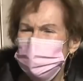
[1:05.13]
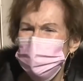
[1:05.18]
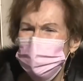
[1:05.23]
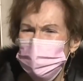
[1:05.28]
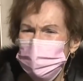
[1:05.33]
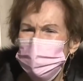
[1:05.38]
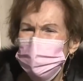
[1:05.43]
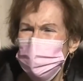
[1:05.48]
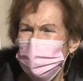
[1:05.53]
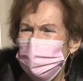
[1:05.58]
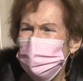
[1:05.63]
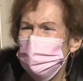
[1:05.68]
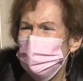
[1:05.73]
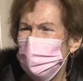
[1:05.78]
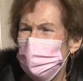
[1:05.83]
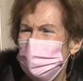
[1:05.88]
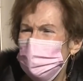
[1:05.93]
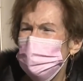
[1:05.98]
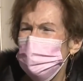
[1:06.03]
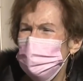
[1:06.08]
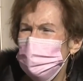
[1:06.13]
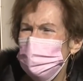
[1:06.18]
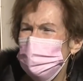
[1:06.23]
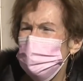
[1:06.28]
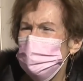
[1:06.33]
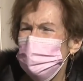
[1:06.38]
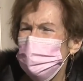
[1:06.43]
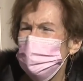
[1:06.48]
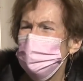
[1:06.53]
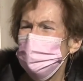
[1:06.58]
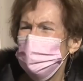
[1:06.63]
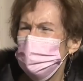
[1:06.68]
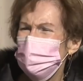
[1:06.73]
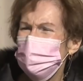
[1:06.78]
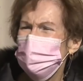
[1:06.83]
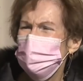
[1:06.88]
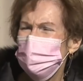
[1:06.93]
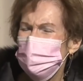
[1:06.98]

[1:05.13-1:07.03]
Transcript: to try and get people back into the city,